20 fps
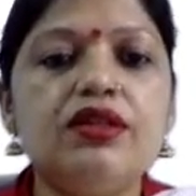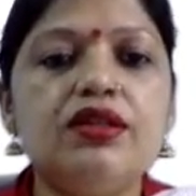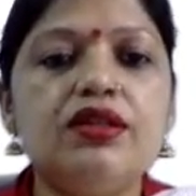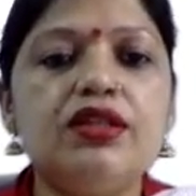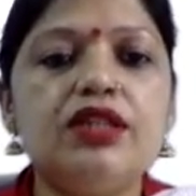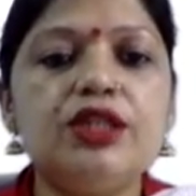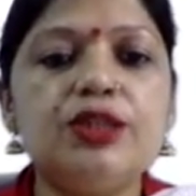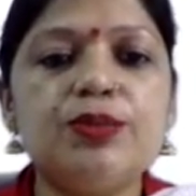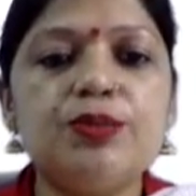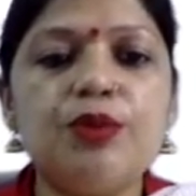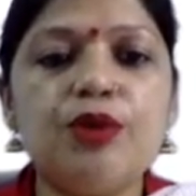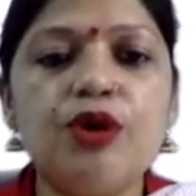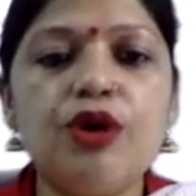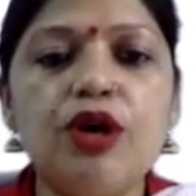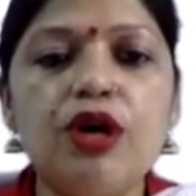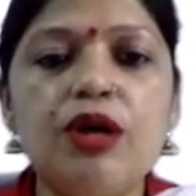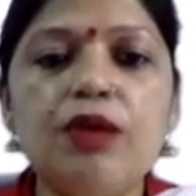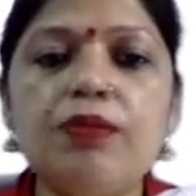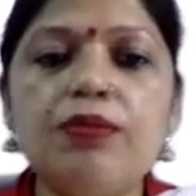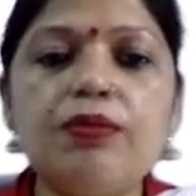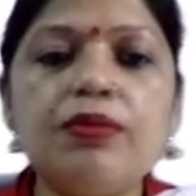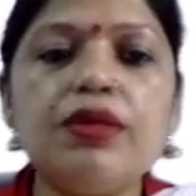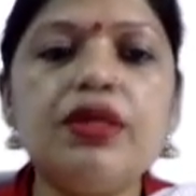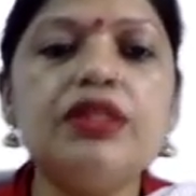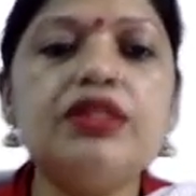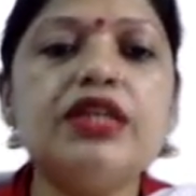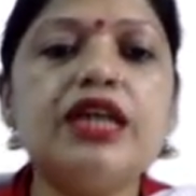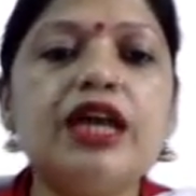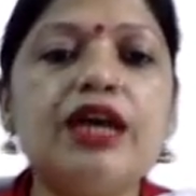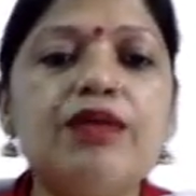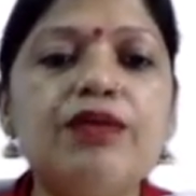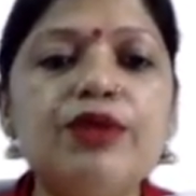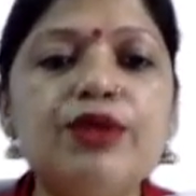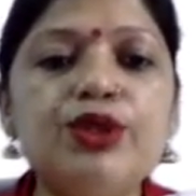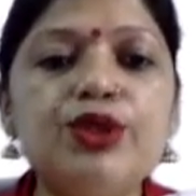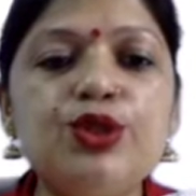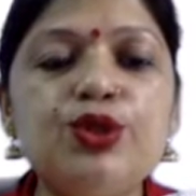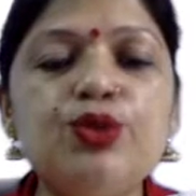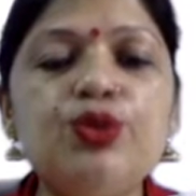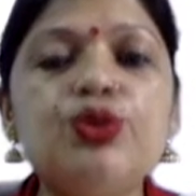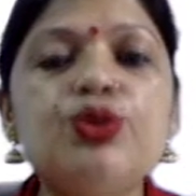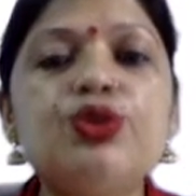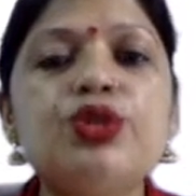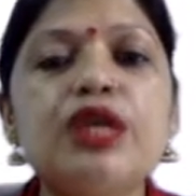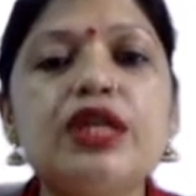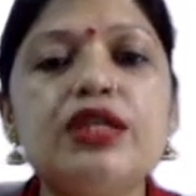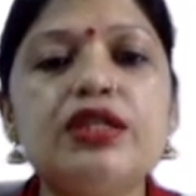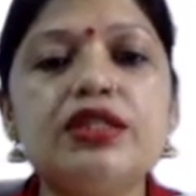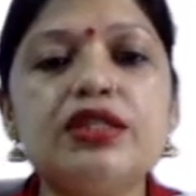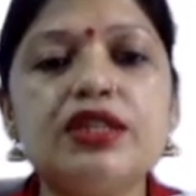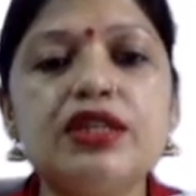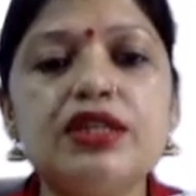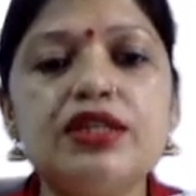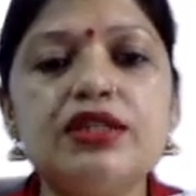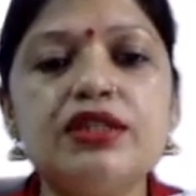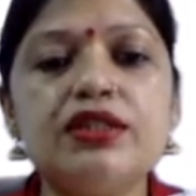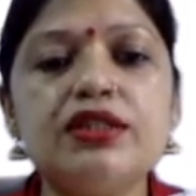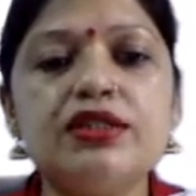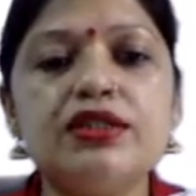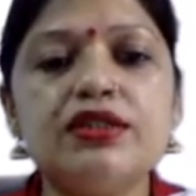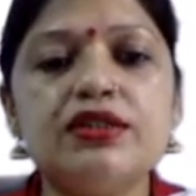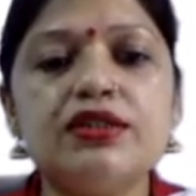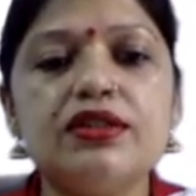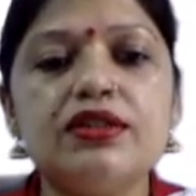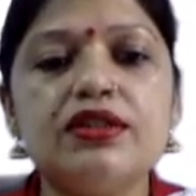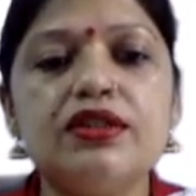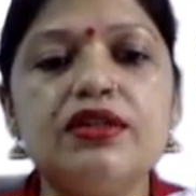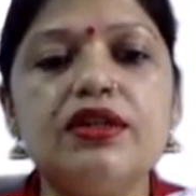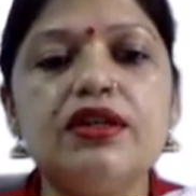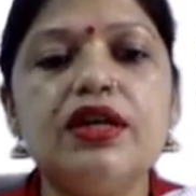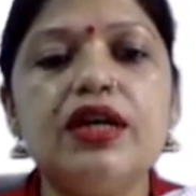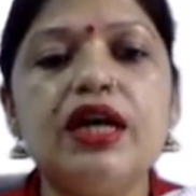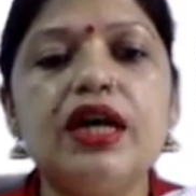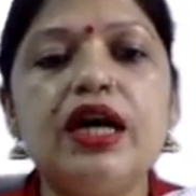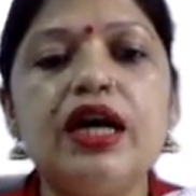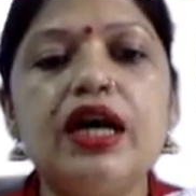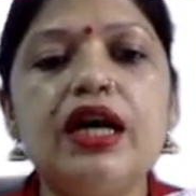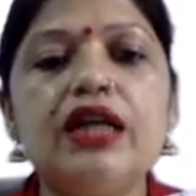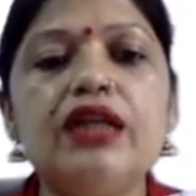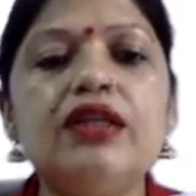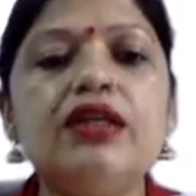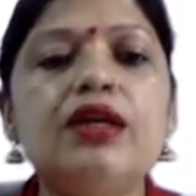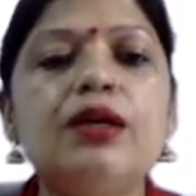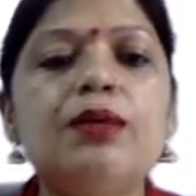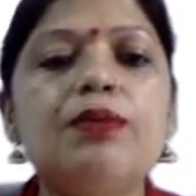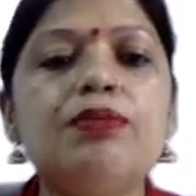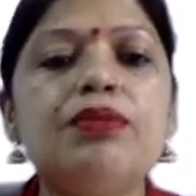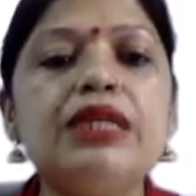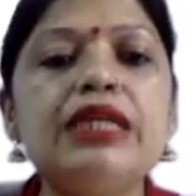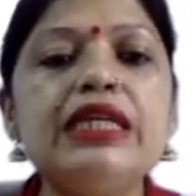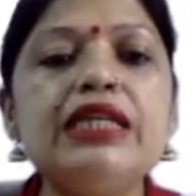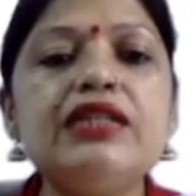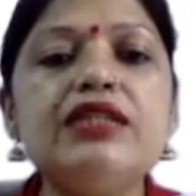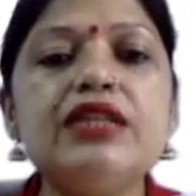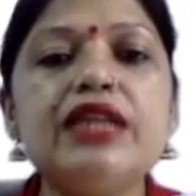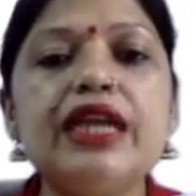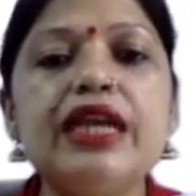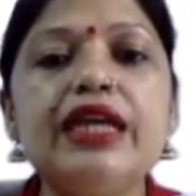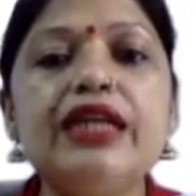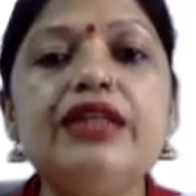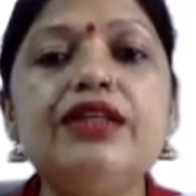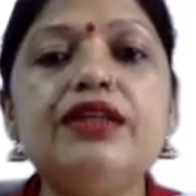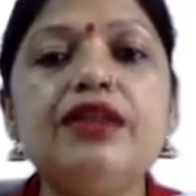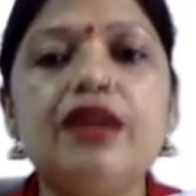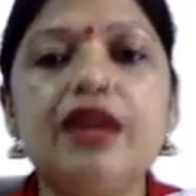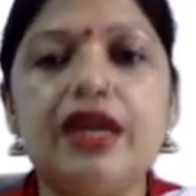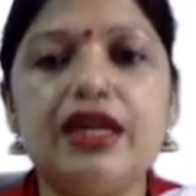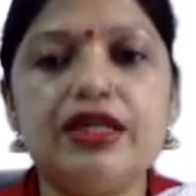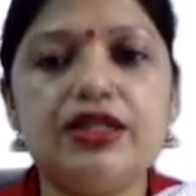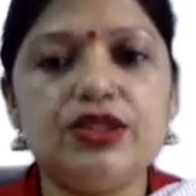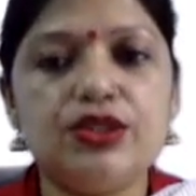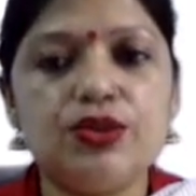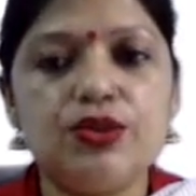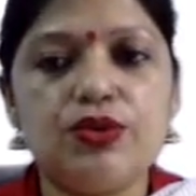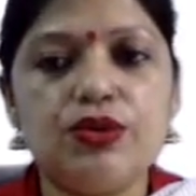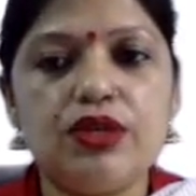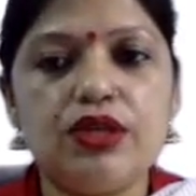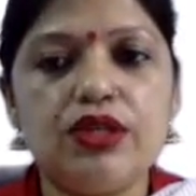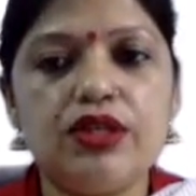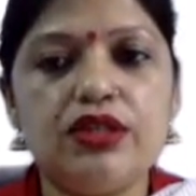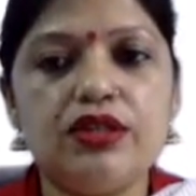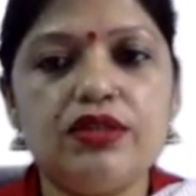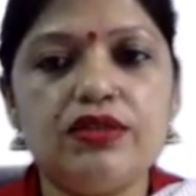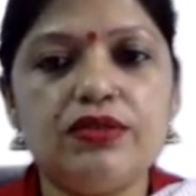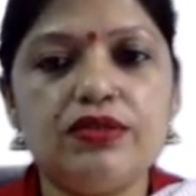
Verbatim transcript: This poem is having two stanzas and complete eight lines only.